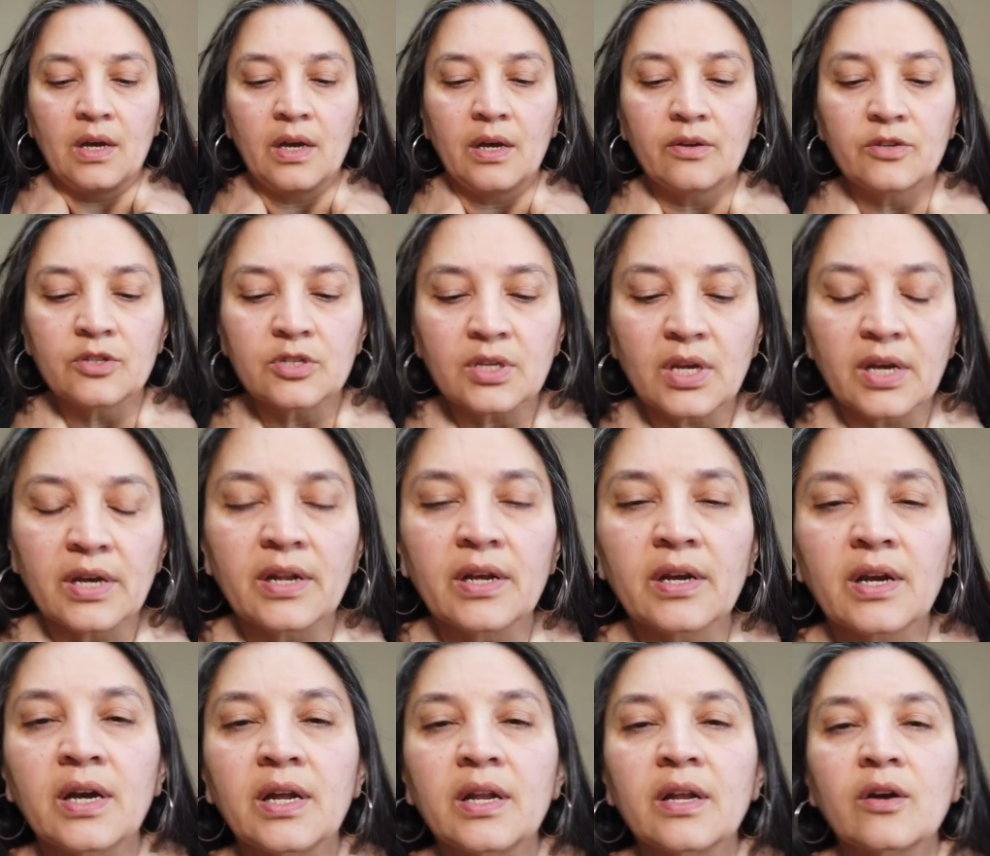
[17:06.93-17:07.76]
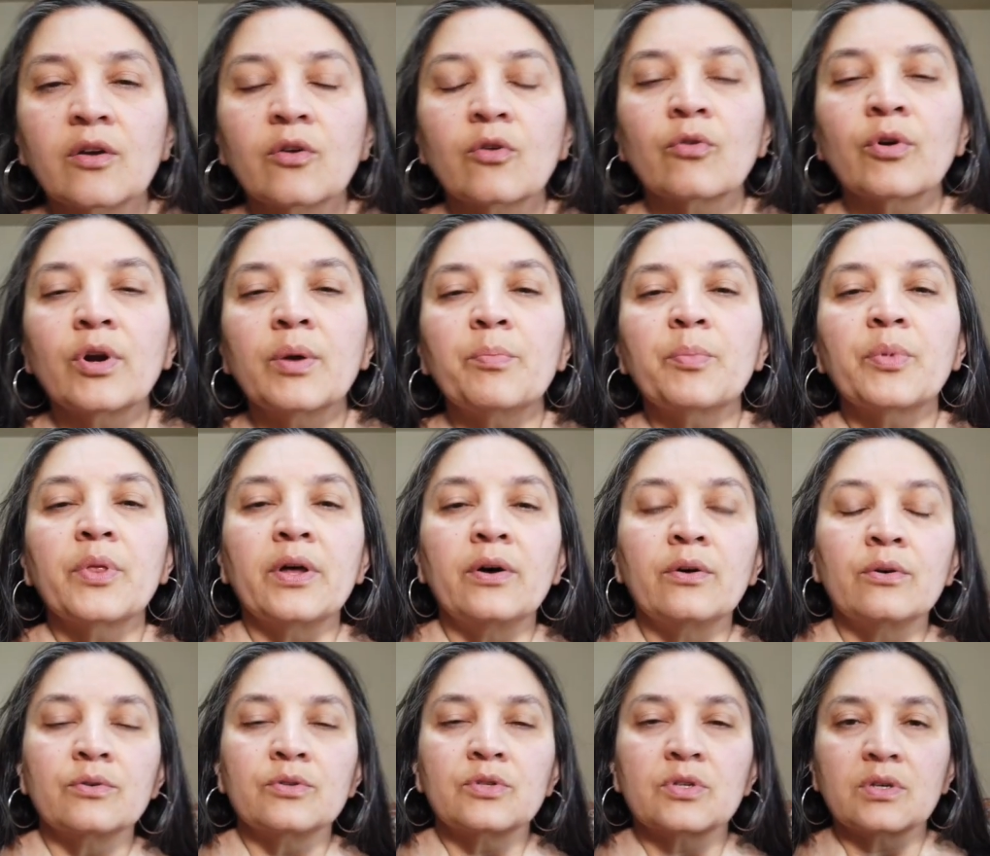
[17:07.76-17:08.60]
You just kind of grip
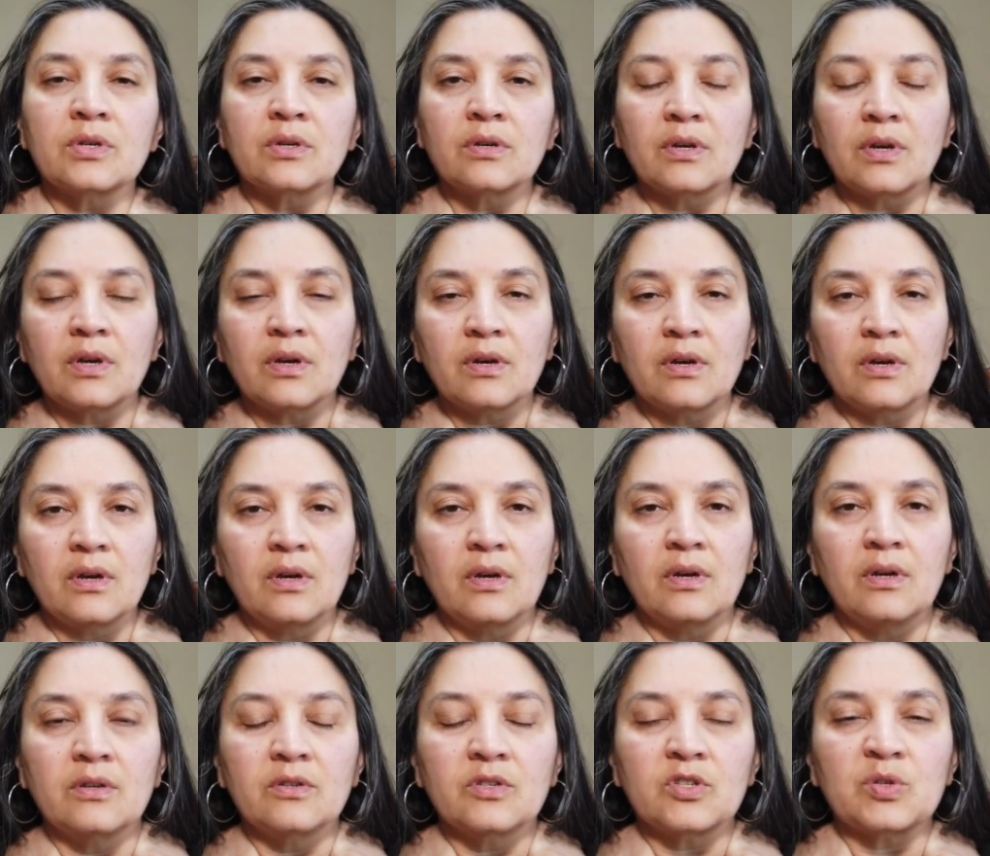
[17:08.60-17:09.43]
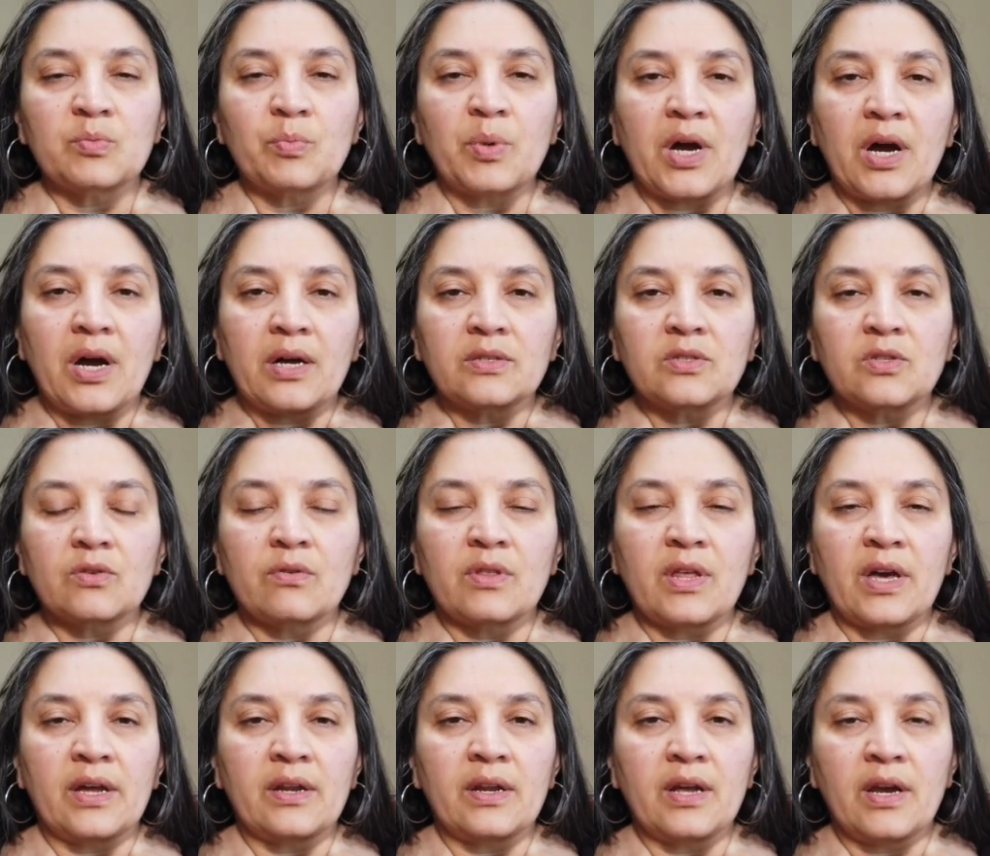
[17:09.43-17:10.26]
those spots or
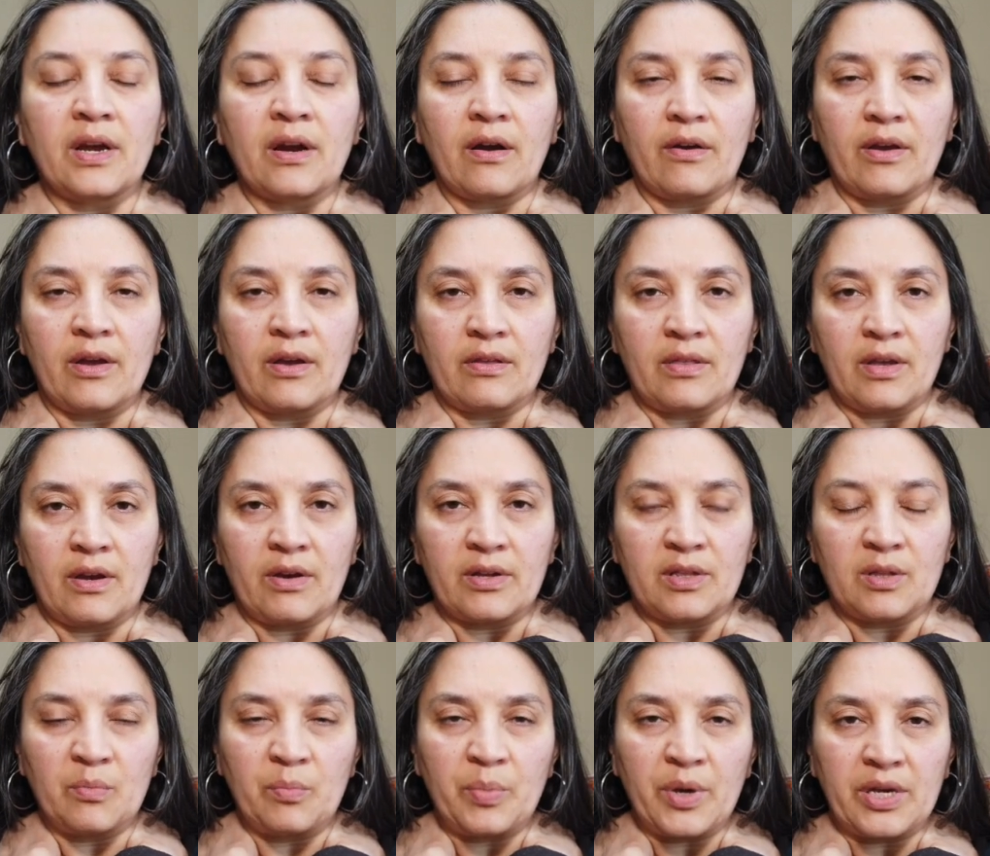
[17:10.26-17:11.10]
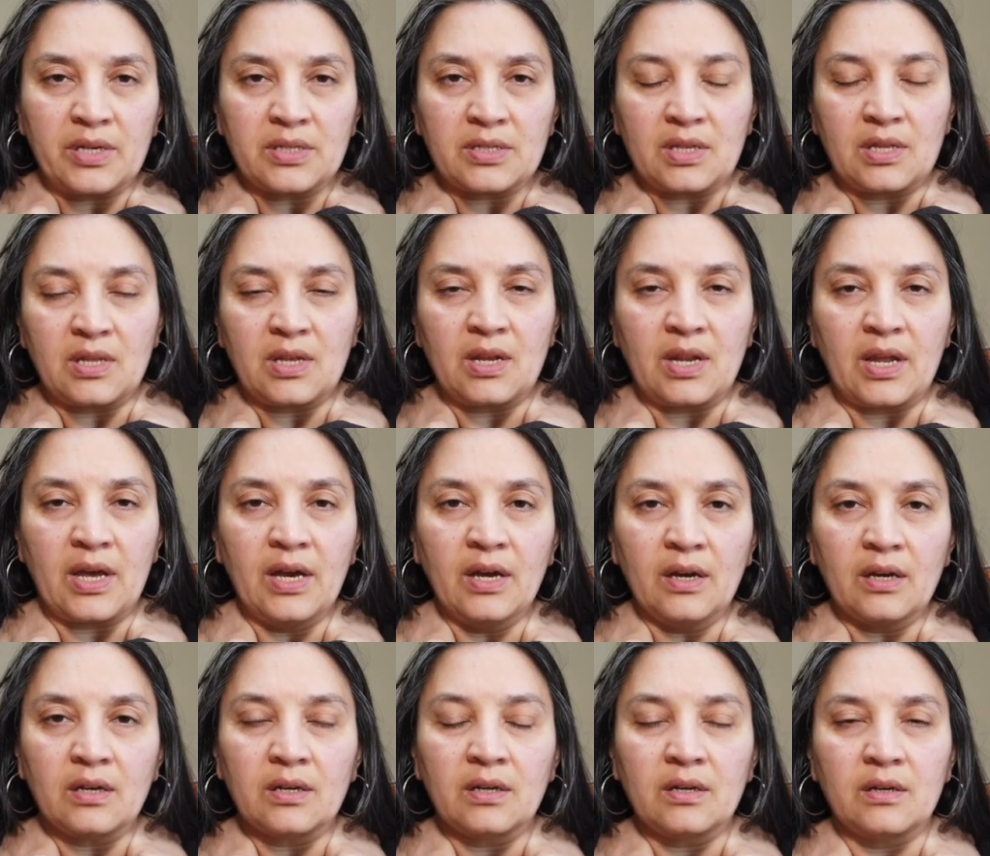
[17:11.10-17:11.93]
that area there at the base of the
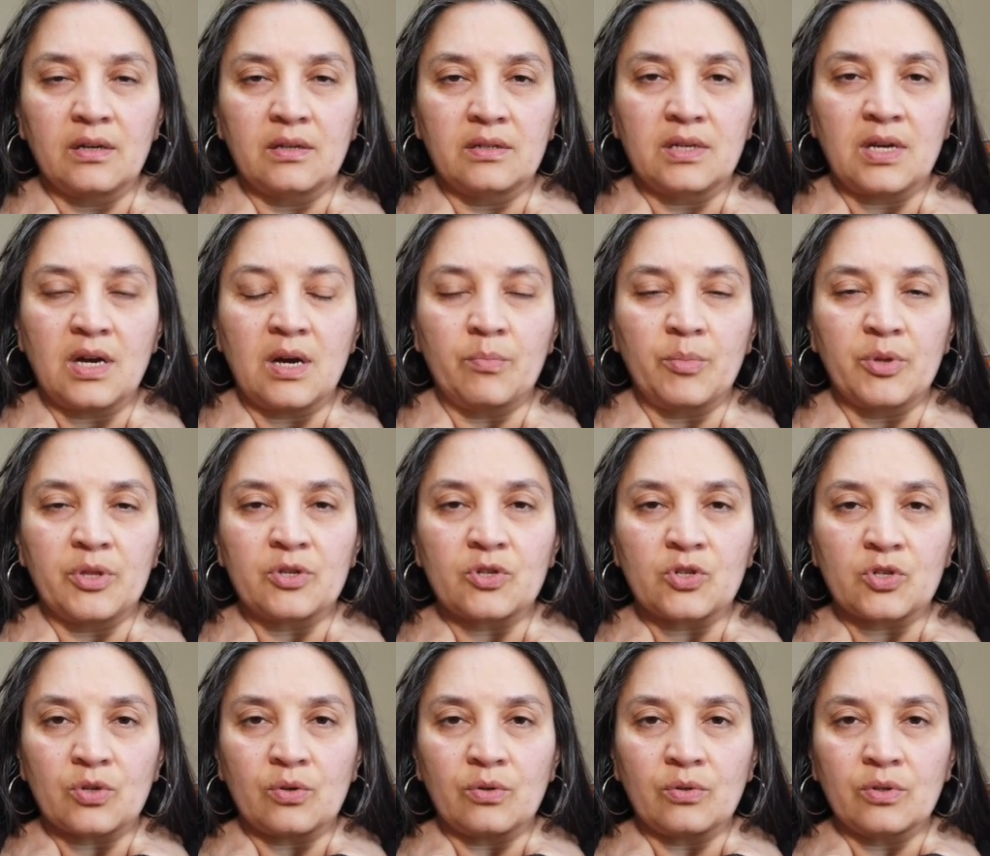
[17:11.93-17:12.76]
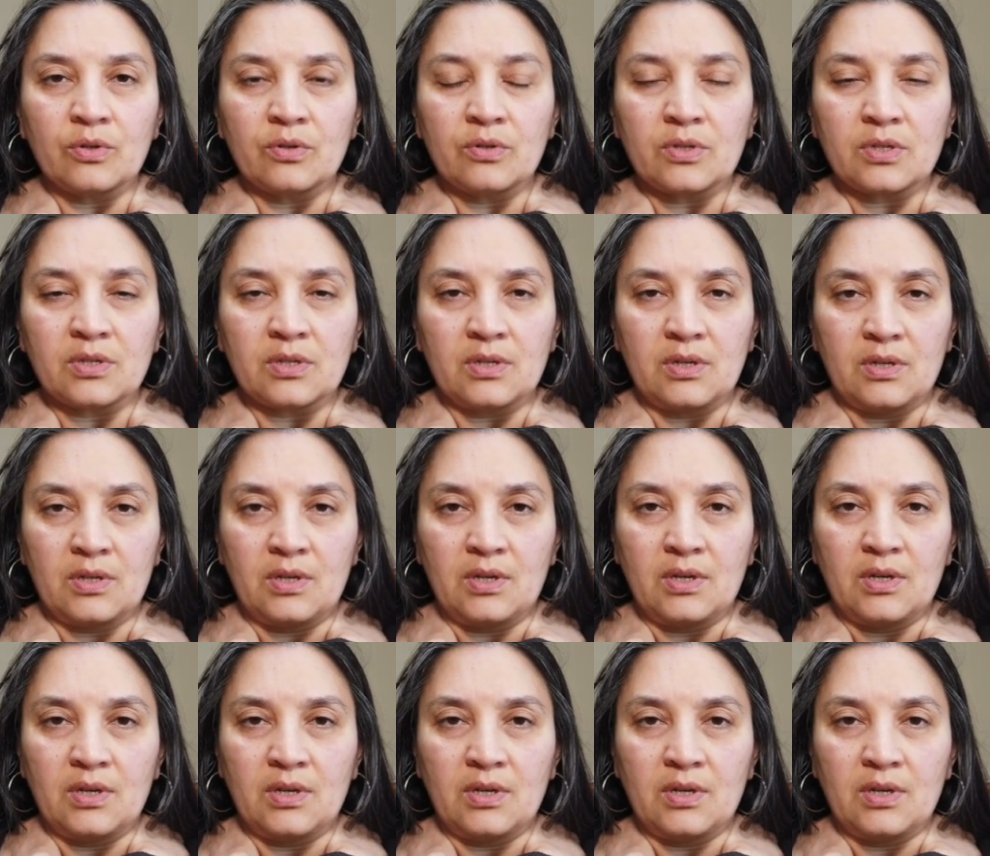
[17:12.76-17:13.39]
neck, top of the shoulders.